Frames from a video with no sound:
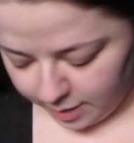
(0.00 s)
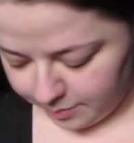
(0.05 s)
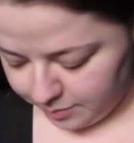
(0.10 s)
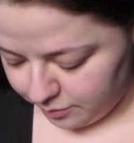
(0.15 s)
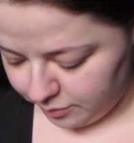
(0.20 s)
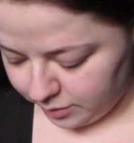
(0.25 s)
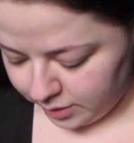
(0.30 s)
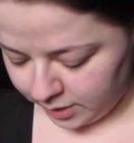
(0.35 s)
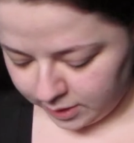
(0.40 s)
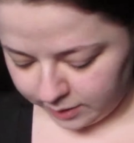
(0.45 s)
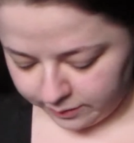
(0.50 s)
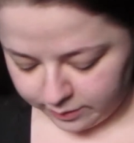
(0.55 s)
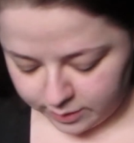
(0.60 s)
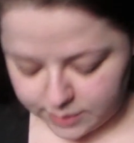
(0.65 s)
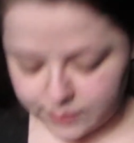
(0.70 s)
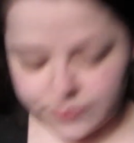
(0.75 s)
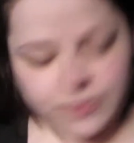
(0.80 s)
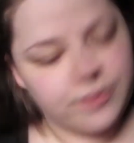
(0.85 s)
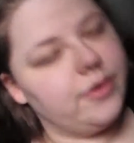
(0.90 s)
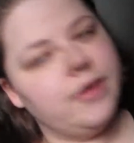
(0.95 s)
I've been really loving
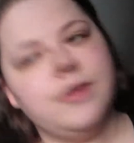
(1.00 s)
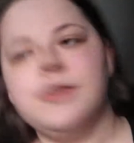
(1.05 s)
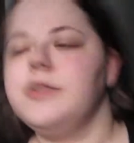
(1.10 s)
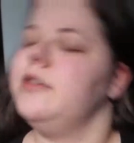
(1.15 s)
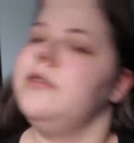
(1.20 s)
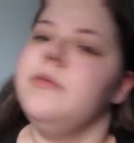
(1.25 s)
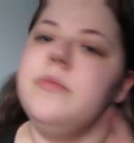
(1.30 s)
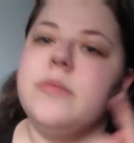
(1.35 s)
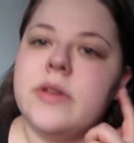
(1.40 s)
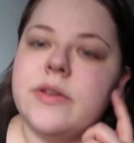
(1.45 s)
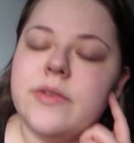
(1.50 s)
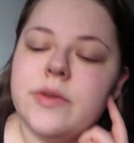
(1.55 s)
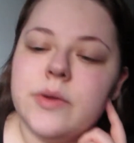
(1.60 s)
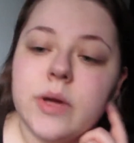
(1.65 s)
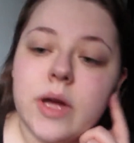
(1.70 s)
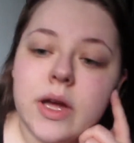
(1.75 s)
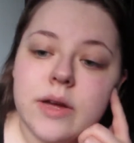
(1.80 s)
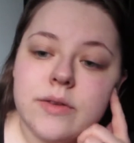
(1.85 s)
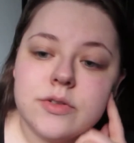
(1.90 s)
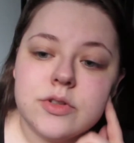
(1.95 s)
this foundation, but if you
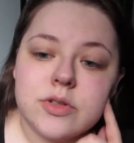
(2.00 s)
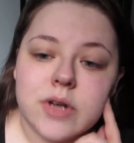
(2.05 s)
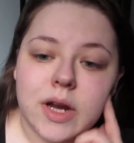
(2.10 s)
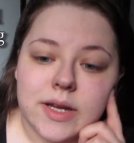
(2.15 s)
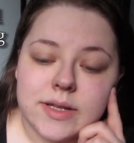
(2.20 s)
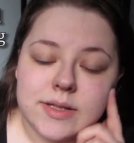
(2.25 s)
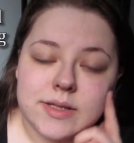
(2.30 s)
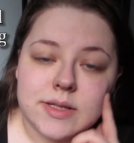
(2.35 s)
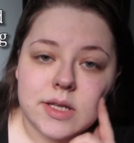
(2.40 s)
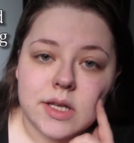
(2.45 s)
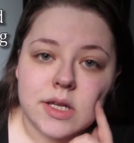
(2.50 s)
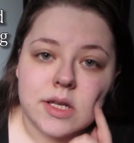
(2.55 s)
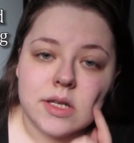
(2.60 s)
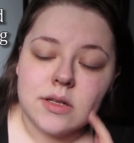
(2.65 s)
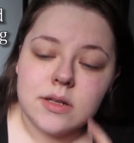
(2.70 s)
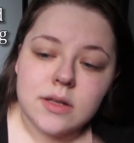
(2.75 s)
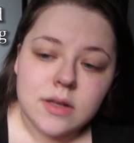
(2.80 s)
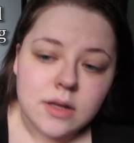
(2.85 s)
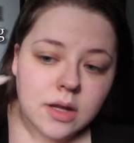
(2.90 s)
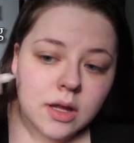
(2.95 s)
have dry
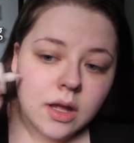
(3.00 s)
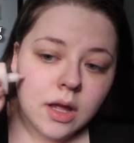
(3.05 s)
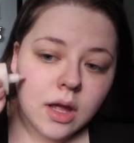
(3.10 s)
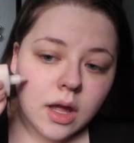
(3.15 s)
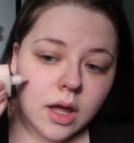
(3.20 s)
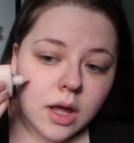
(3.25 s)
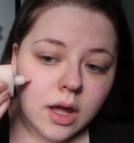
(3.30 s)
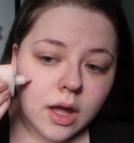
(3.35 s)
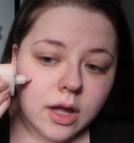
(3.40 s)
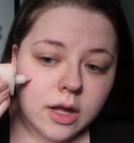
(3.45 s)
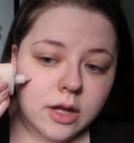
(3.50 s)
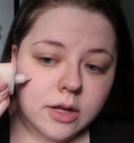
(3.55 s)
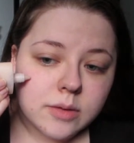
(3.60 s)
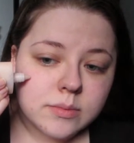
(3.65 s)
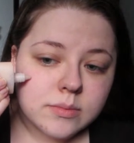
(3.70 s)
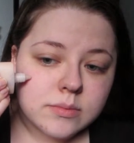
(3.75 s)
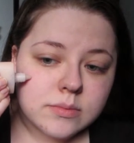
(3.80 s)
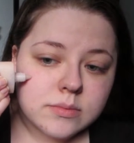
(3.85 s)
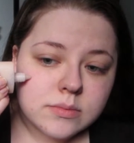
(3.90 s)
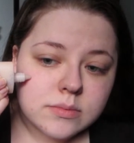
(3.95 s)
skin,
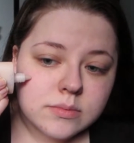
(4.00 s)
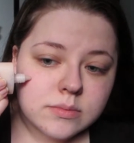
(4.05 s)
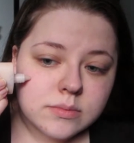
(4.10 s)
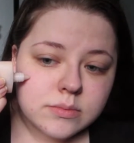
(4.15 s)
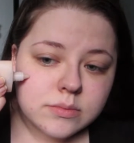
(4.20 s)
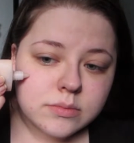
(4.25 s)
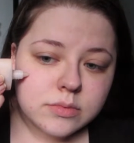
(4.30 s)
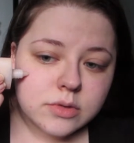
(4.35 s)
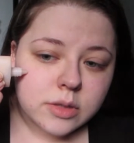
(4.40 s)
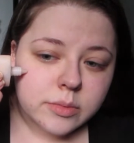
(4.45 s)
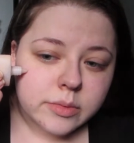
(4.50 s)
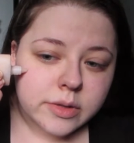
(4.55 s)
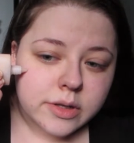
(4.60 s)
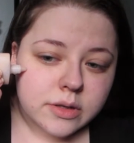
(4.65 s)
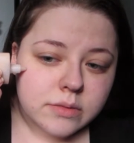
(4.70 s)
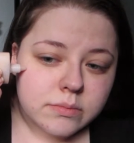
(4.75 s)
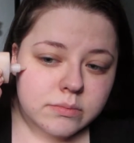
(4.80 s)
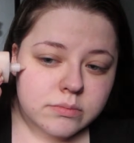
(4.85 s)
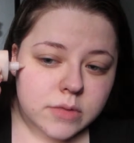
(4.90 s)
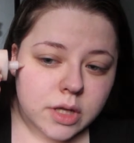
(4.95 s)
um, probably
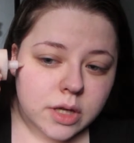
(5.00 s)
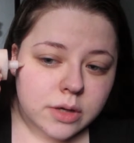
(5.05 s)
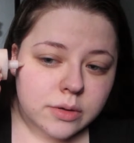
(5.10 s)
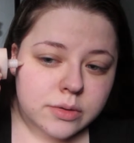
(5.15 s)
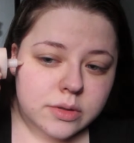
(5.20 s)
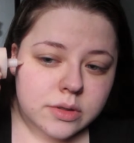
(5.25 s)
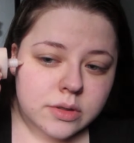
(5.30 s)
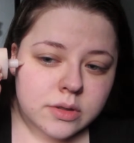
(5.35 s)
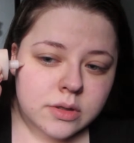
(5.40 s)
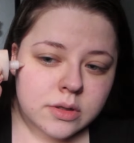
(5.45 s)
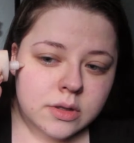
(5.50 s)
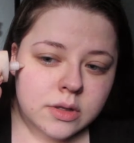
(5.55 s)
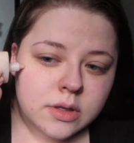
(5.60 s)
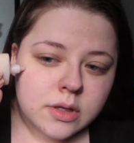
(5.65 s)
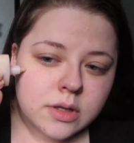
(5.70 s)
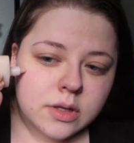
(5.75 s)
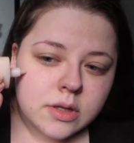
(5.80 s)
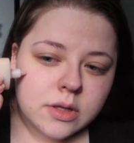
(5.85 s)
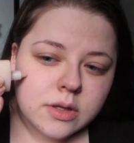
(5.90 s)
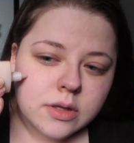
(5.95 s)
don't.
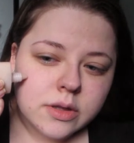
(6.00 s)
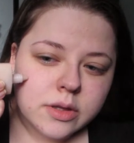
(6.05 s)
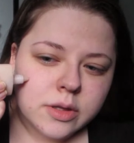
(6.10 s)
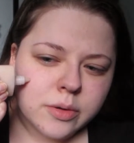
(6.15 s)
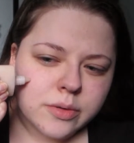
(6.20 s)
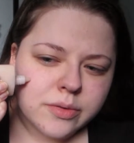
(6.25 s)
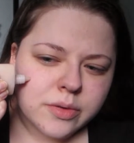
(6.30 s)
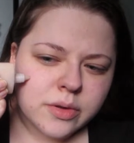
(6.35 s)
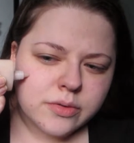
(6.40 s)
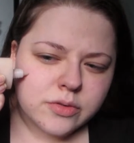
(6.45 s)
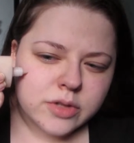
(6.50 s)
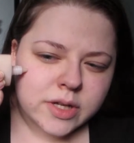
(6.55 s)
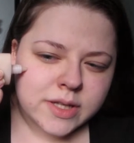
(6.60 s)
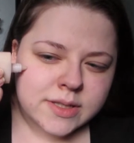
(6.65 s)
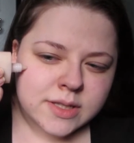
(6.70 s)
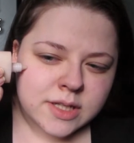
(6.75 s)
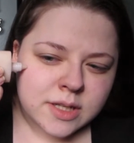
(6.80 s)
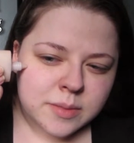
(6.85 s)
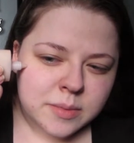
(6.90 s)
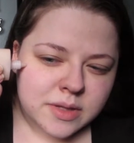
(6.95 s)
Though if you have dry
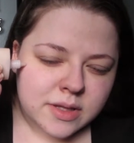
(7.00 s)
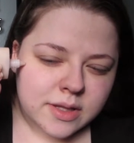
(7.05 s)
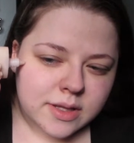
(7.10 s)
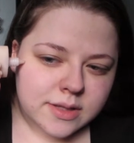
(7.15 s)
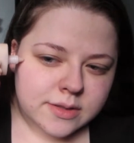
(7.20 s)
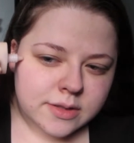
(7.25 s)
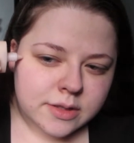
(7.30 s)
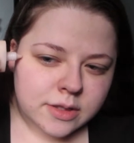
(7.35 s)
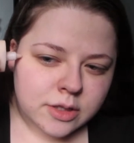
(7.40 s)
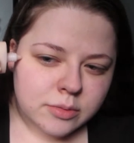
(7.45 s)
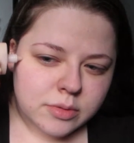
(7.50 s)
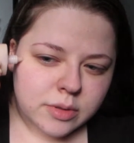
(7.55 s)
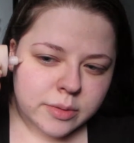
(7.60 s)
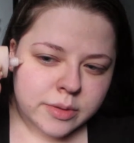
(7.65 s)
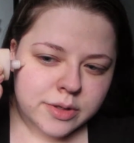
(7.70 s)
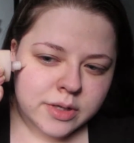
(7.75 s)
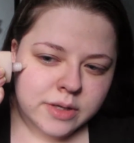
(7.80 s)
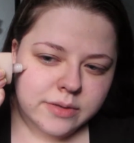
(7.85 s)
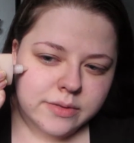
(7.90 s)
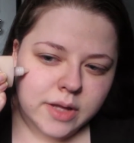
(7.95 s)
skin, I'm guessing you probably
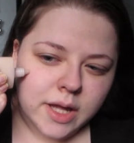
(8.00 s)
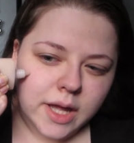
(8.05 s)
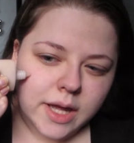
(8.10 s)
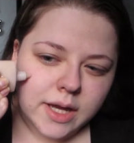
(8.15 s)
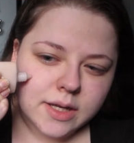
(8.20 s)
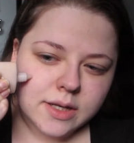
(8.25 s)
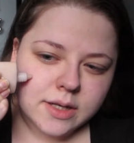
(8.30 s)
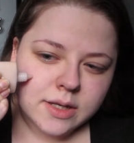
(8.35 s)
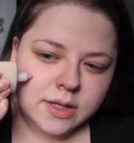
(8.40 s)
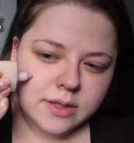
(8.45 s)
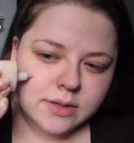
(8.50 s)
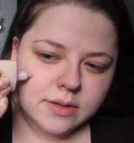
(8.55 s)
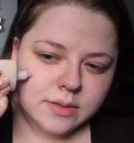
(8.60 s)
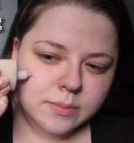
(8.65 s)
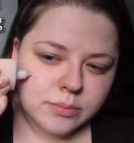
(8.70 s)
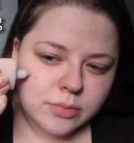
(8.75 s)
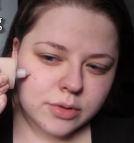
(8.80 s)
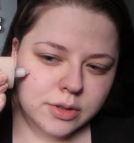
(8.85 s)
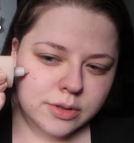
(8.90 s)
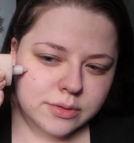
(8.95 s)
don't have acne
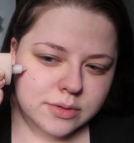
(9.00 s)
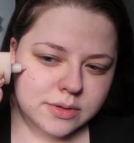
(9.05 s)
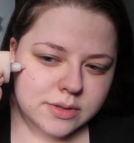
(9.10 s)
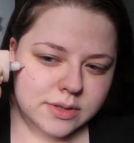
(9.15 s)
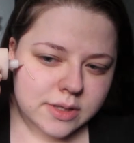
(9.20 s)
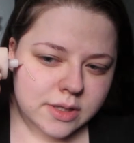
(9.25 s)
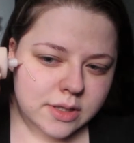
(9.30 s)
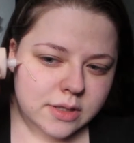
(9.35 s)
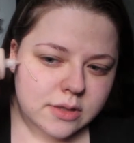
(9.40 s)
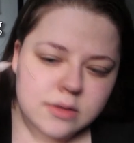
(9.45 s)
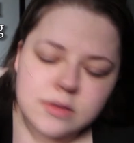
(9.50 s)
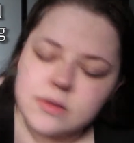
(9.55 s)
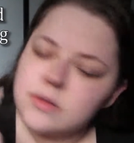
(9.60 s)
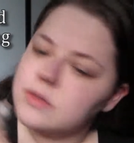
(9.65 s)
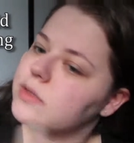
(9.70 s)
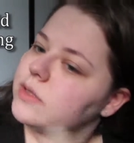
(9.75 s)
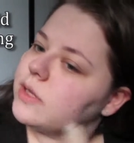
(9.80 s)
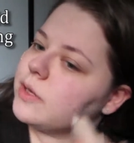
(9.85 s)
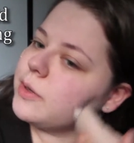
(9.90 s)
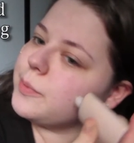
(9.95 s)
prone skin,
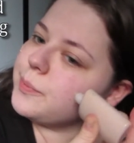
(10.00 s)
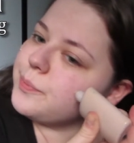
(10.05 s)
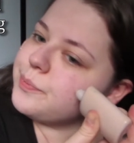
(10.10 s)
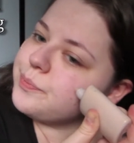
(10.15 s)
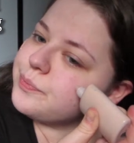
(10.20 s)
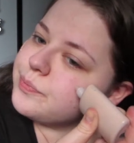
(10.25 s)
so